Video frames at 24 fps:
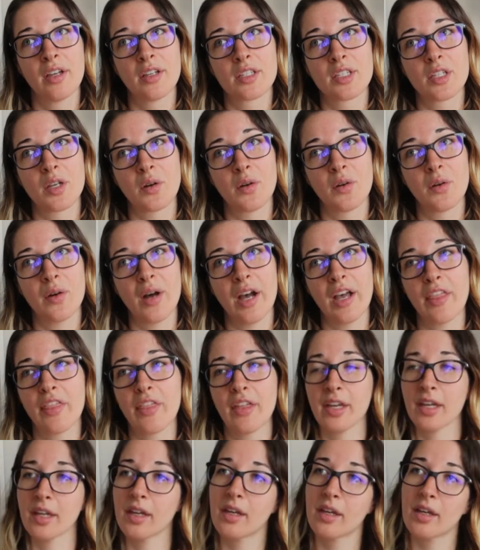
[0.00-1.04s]
So I
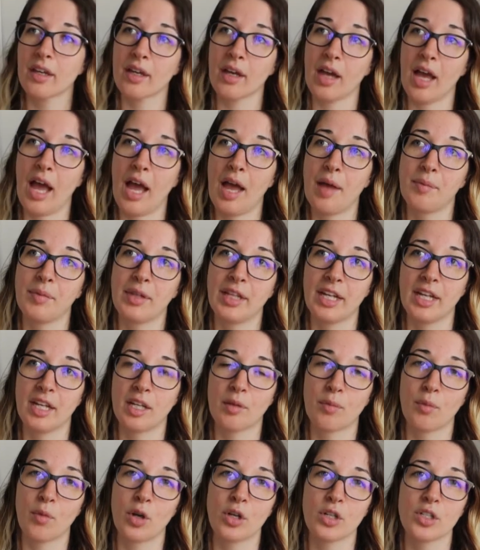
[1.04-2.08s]
think I'm
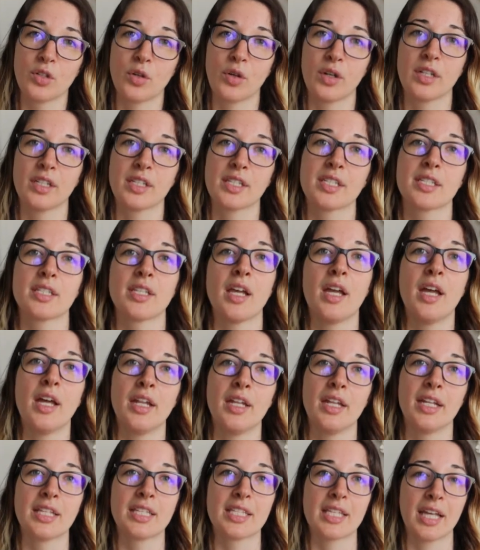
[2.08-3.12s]
leaning more towards
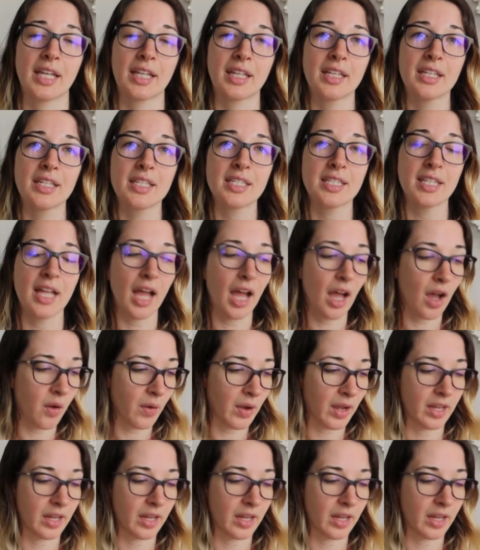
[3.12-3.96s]
knits like this now,